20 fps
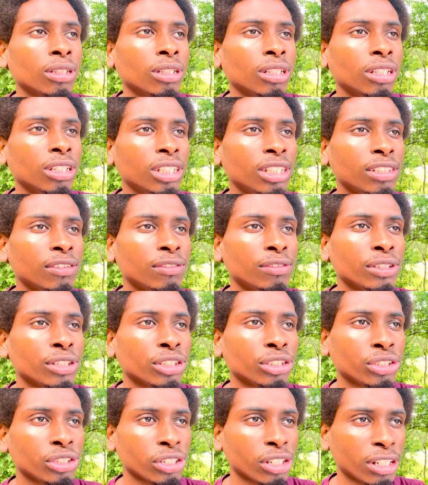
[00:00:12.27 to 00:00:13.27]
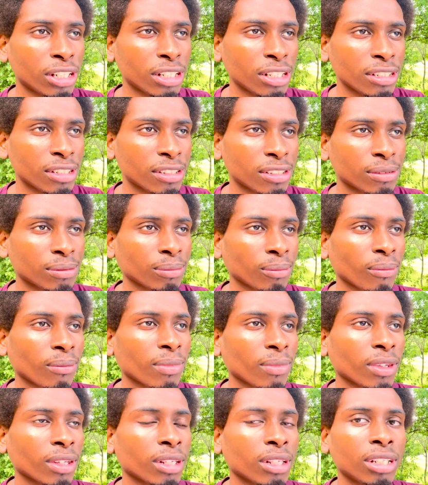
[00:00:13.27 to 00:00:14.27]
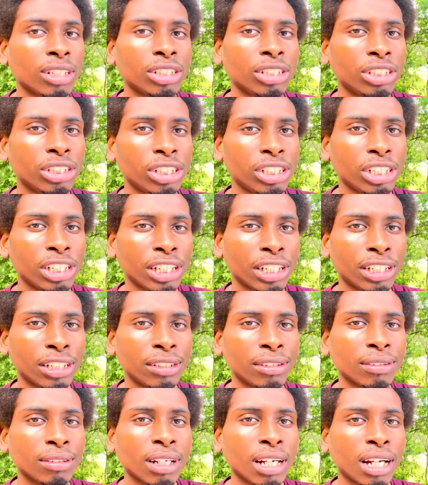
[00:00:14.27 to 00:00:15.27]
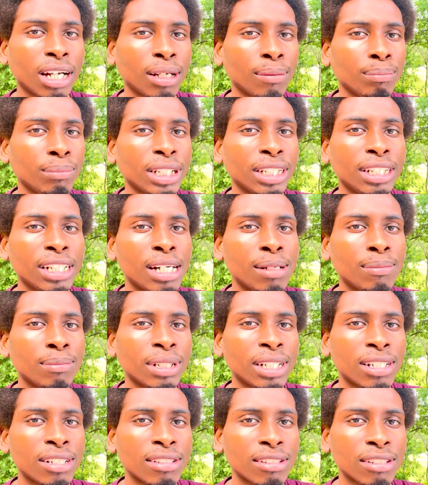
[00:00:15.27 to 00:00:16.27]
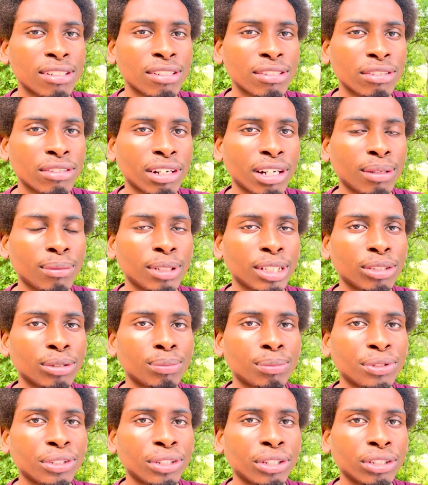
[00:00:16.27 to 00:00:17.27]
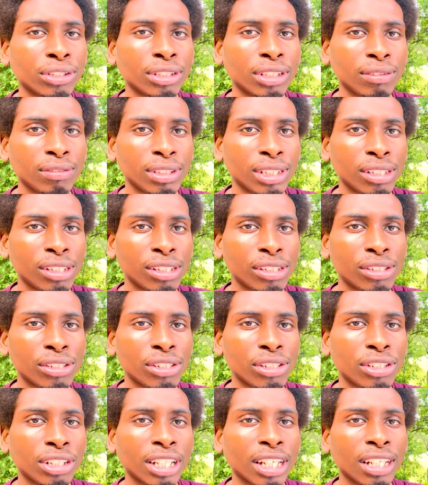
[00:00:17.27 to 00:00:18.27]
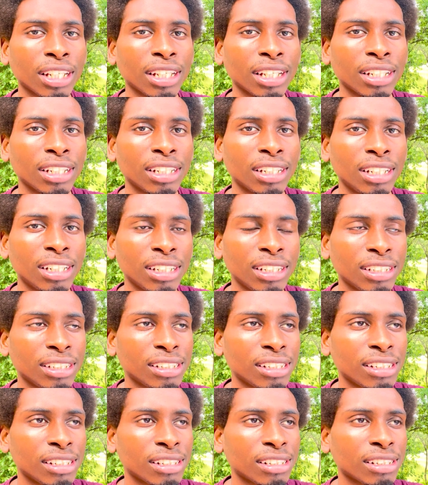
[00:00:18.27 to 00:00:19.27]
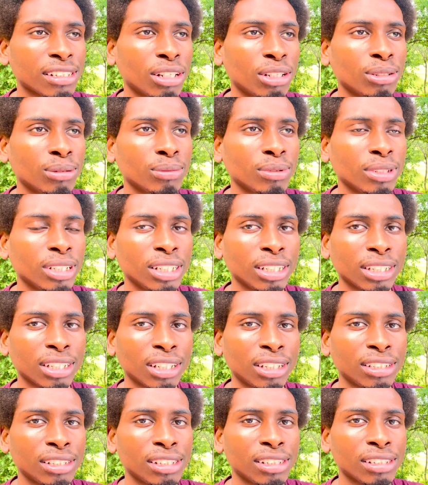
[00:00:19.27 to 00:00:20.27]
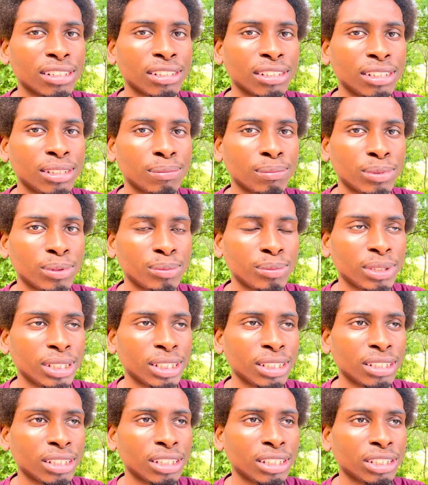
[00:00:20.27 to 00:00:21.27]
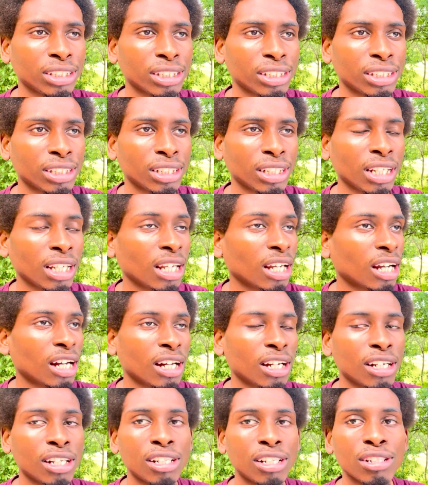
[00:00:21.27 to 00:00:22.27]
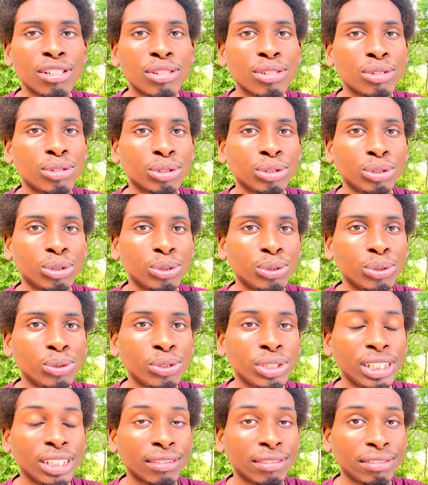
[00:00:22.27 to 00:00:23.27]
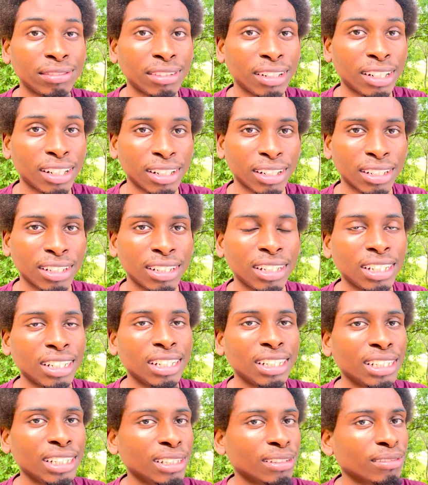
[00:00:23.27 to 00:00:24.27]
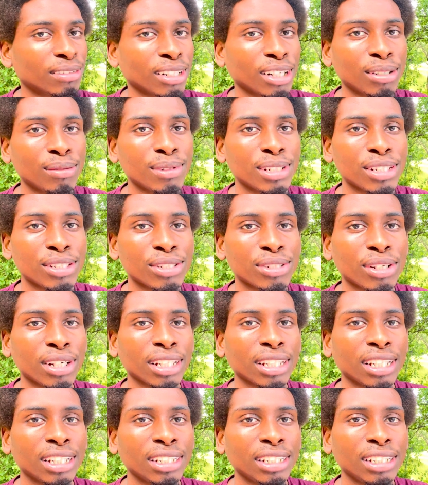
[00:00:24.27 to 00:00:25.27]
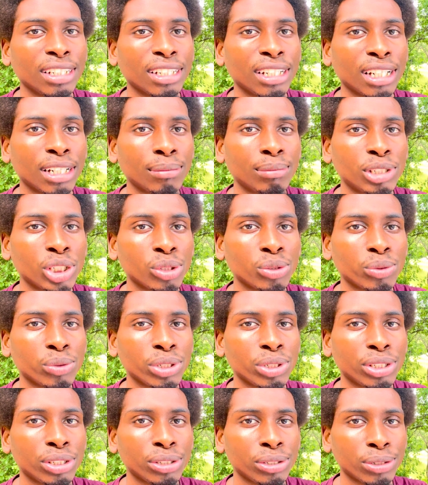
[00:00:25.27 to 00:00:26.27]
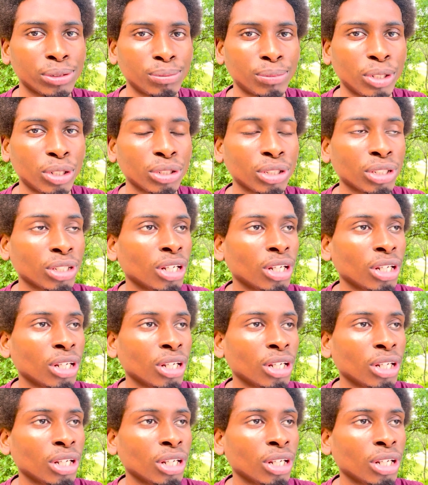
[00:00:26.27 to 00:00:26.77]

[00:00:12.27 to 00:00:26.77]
leave your choice share and be a dominant subscriber to productivity so you can get the latest update on this implementation and also do in fact leave a comment so i can elaborate with you but